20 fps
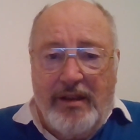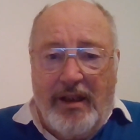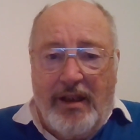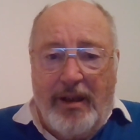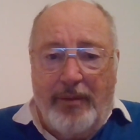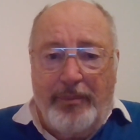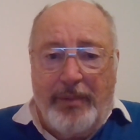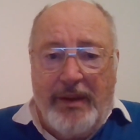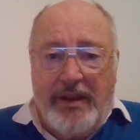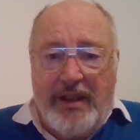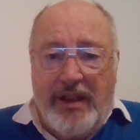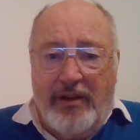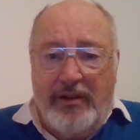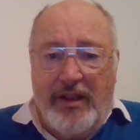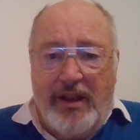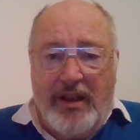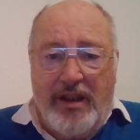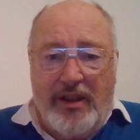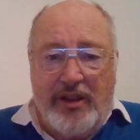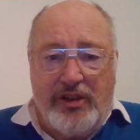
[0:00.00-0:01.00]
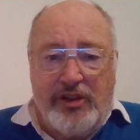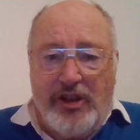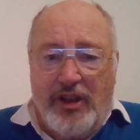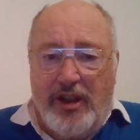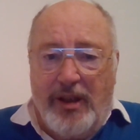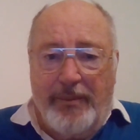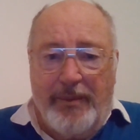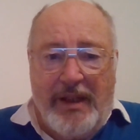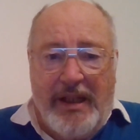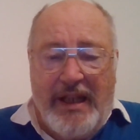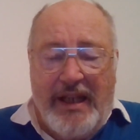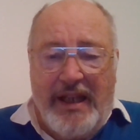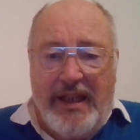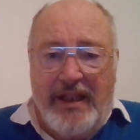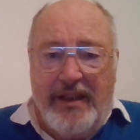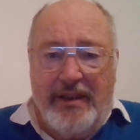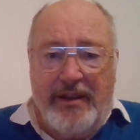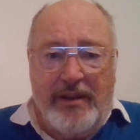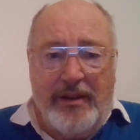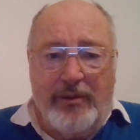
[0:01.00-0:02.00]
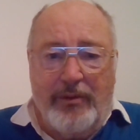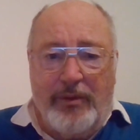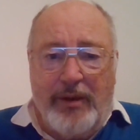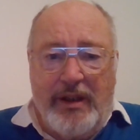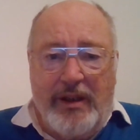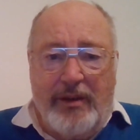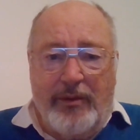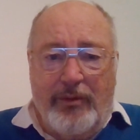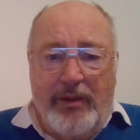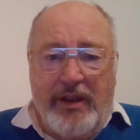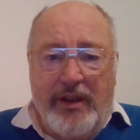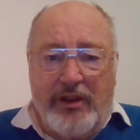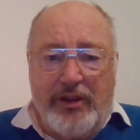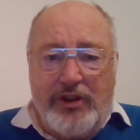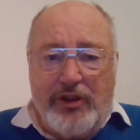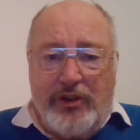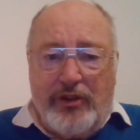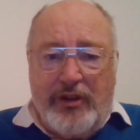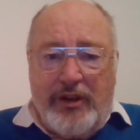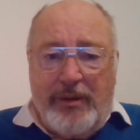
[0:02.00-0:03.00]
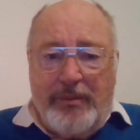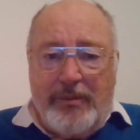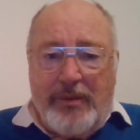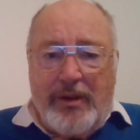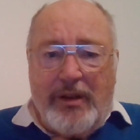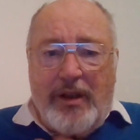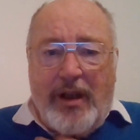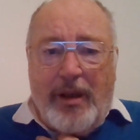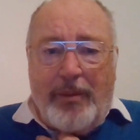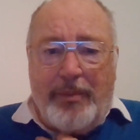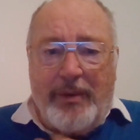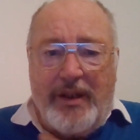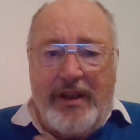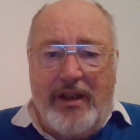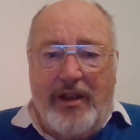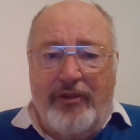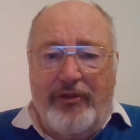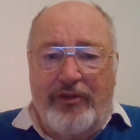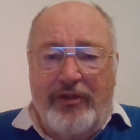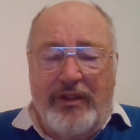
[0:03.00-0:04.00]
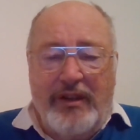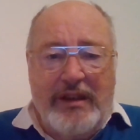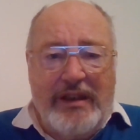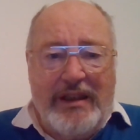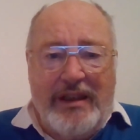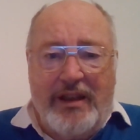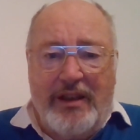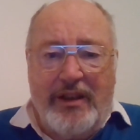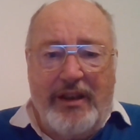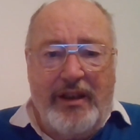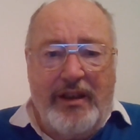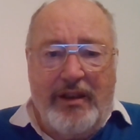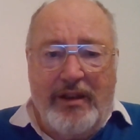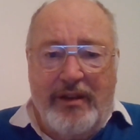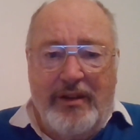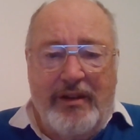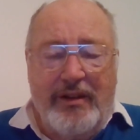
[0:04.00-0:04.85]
I've been going a long time, and when I saw him hobbling off, I